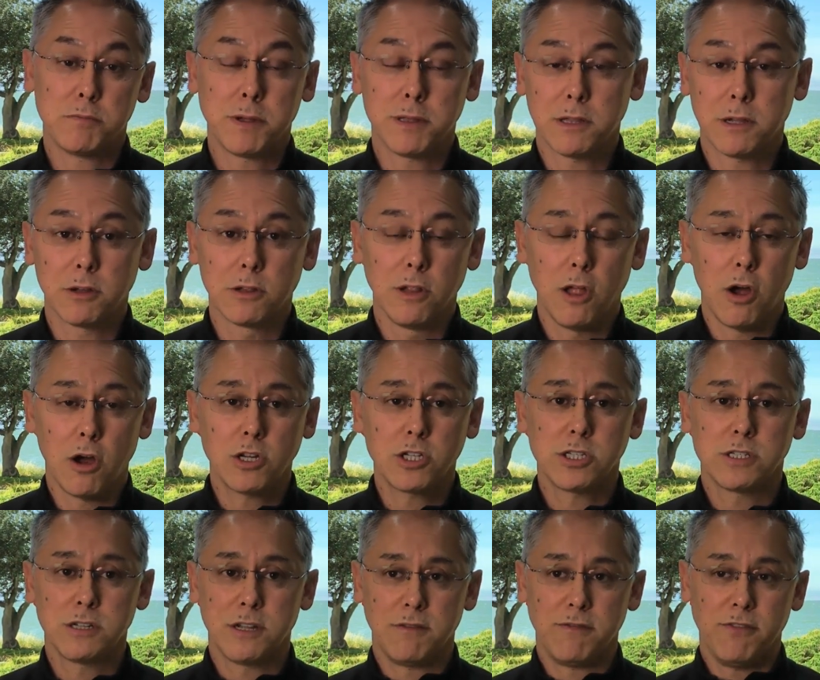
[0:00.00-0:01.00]
but they're
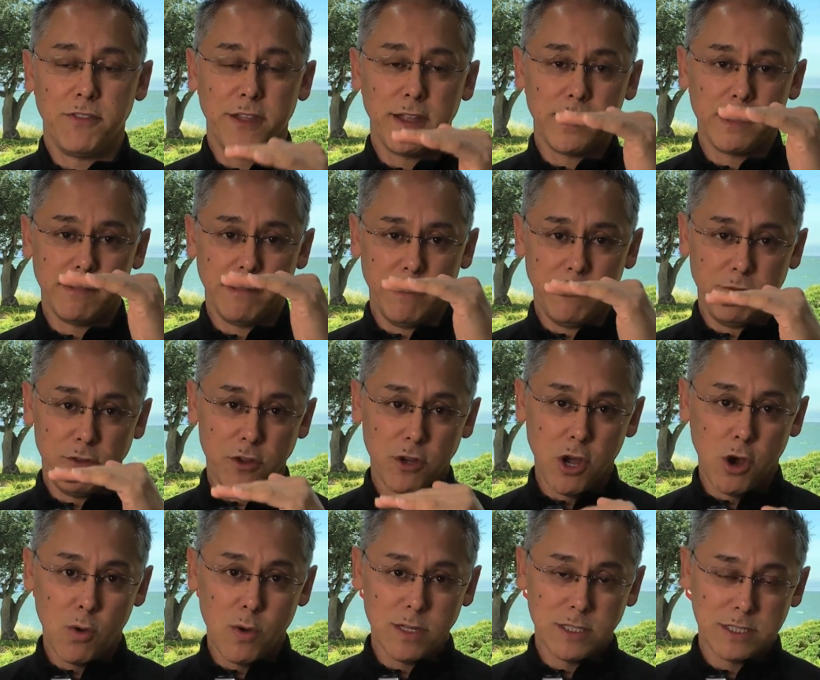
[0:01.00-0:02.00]
large enough that if you
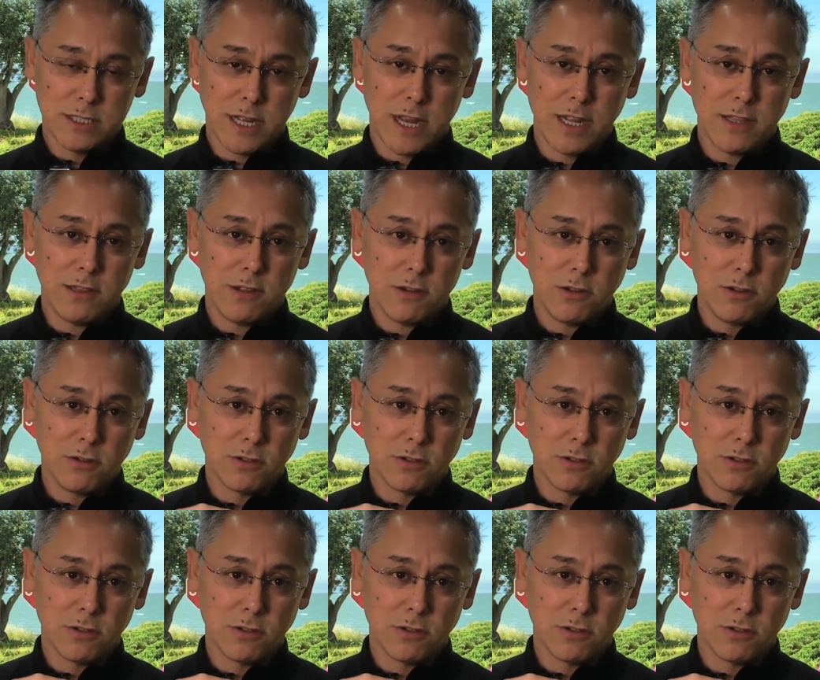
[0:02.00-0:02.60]
go inside there,